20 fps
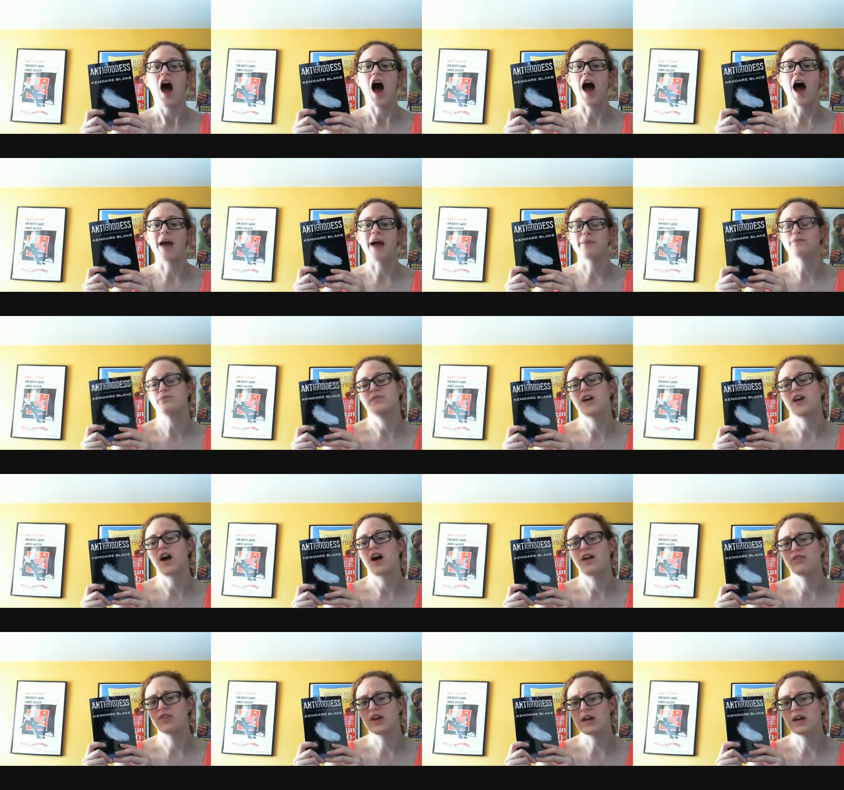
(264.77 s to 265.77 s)
I'm
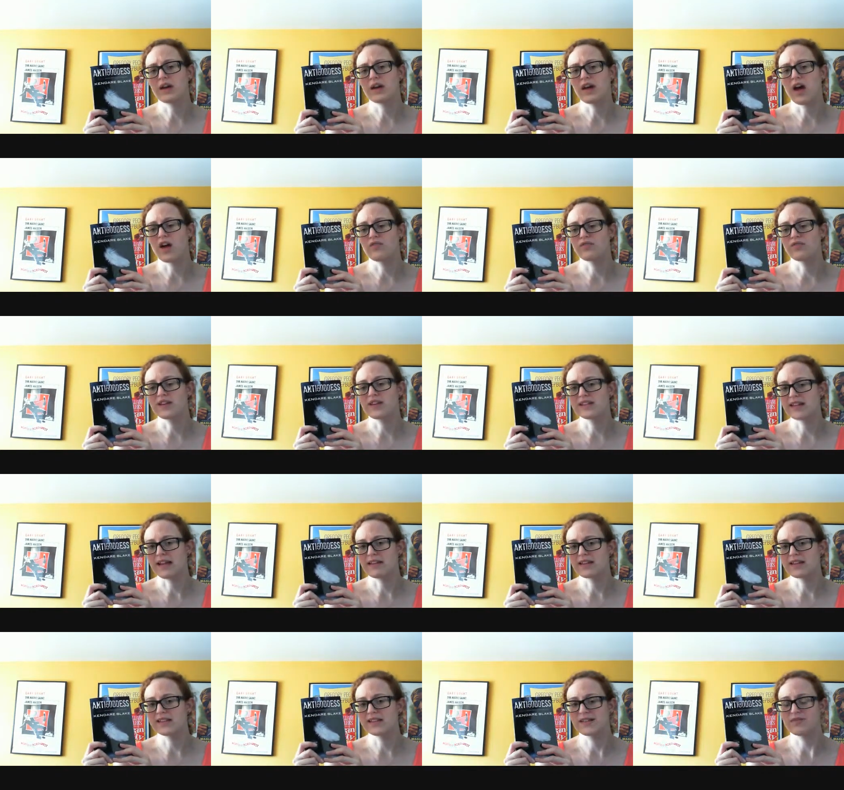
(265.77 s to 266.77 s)
covering
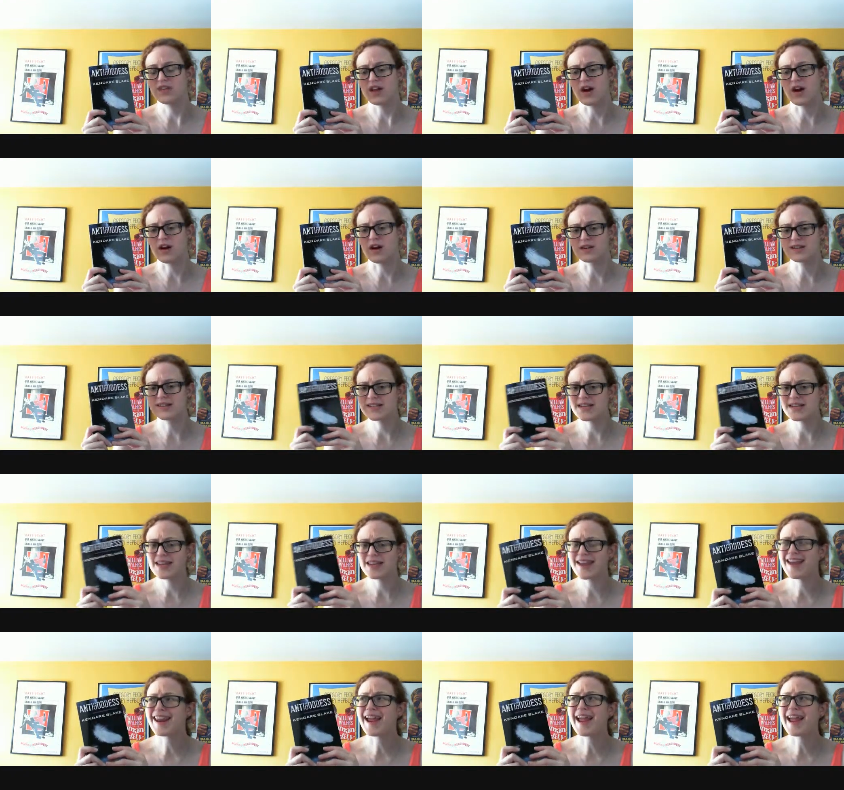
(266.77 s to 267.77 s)
retellings of the
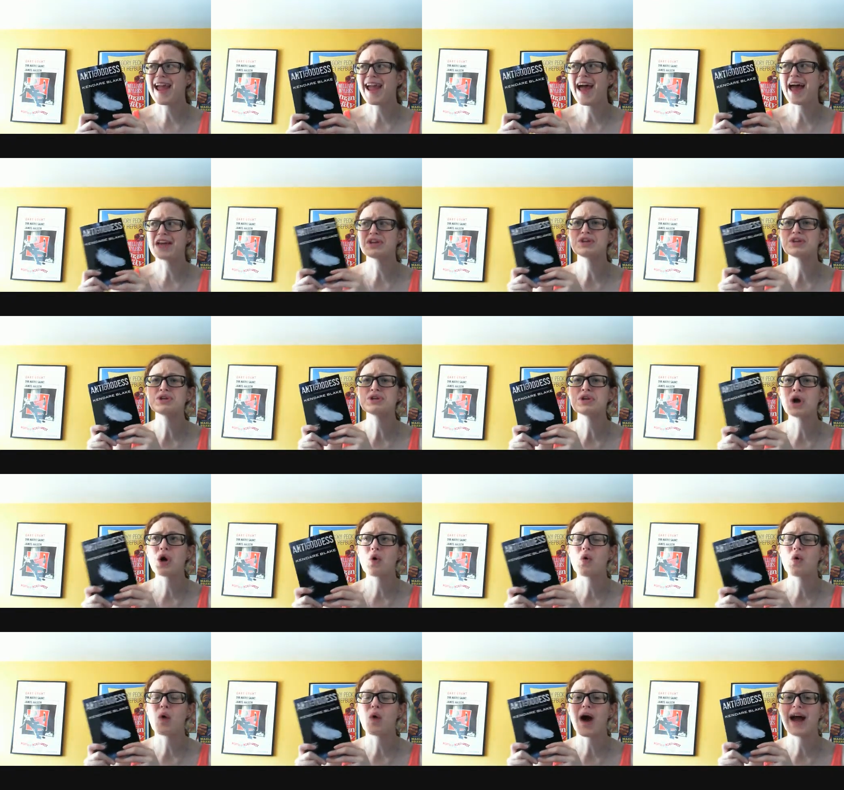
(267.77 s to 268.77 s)
Odyssey, and I had
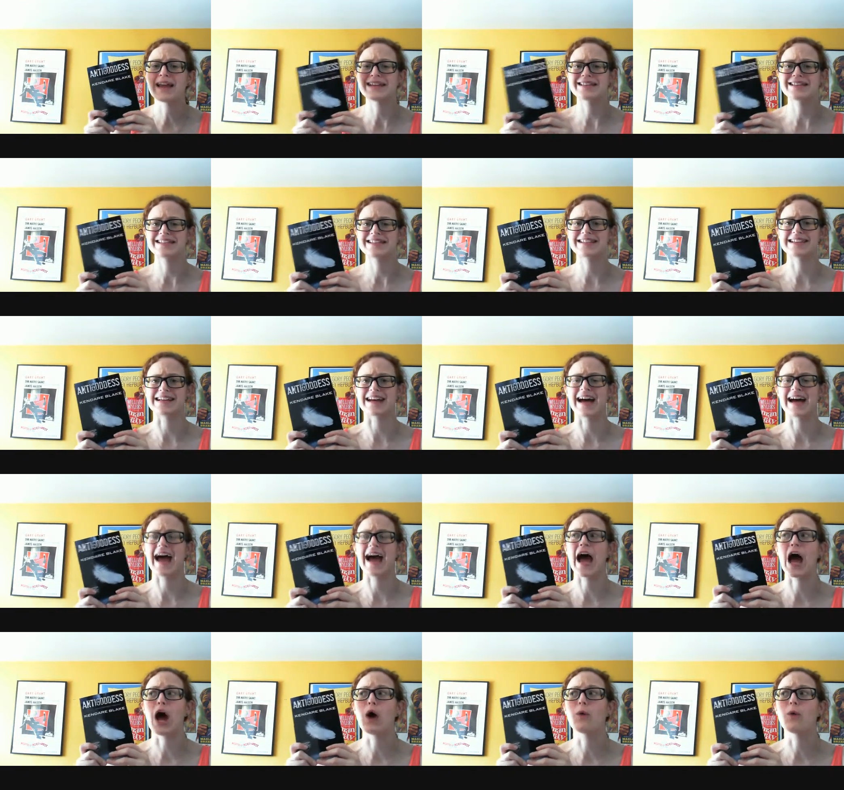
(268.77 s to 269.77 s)
no idea
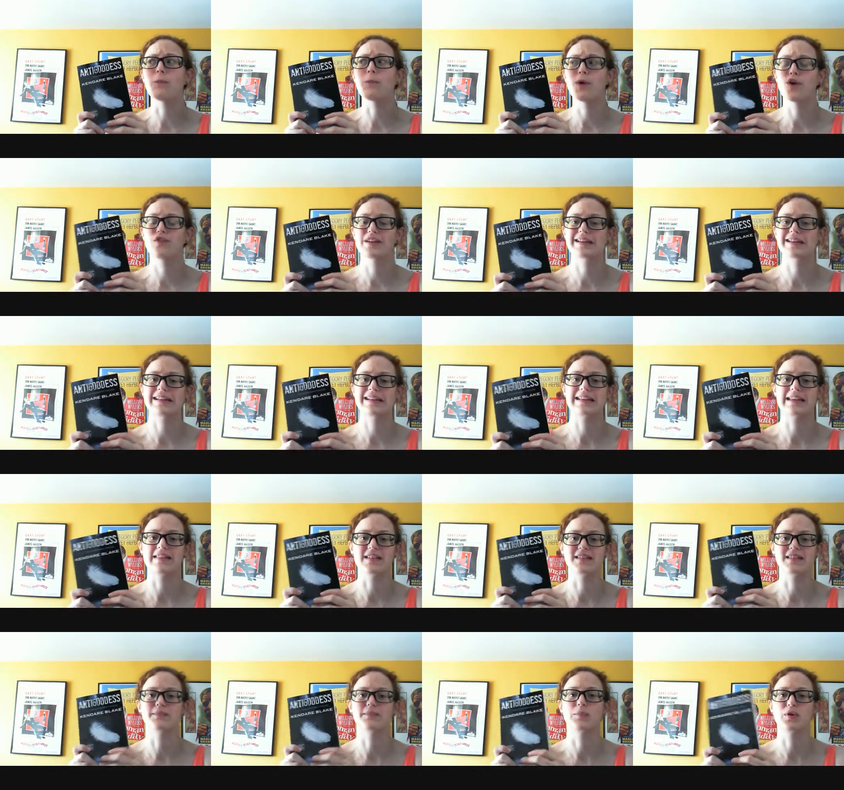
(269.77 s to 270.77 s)
how perfectly
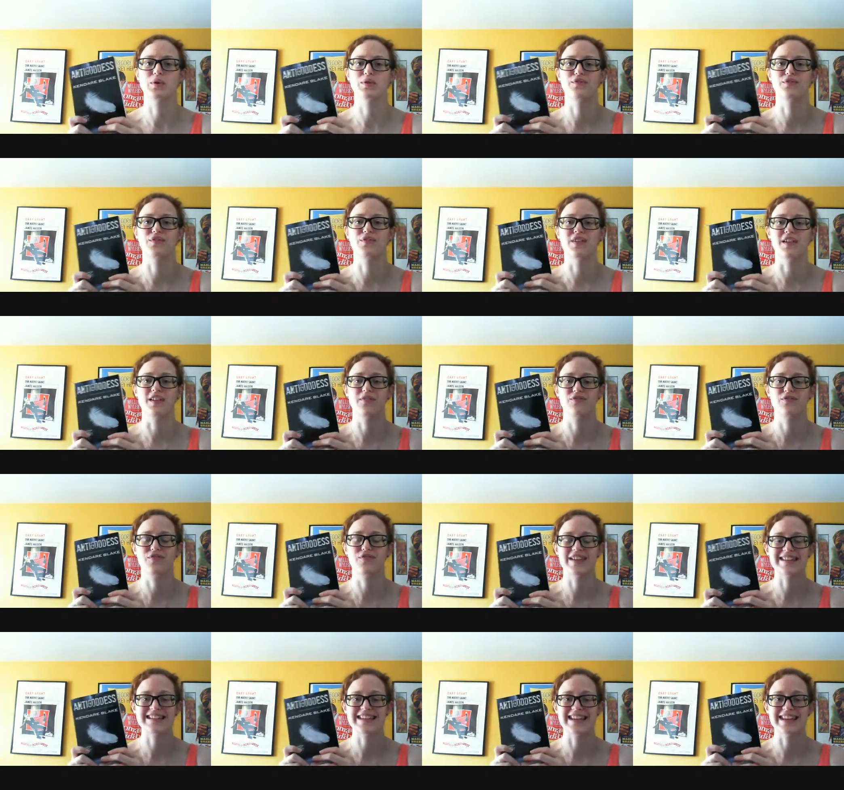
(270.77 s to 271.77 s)
this book would
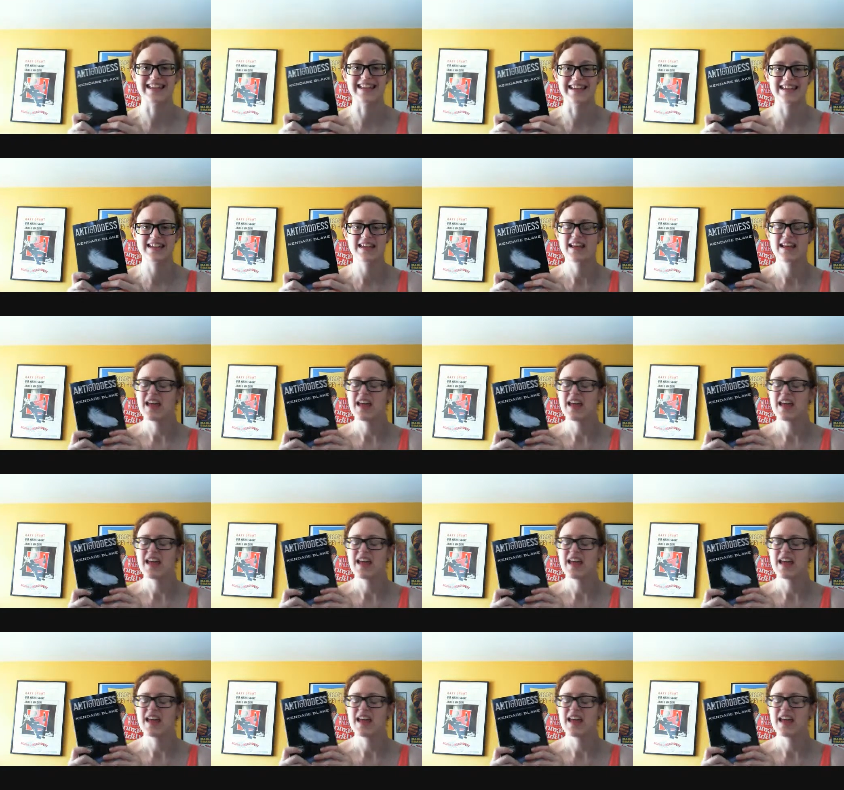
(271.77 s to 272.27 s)
fit in.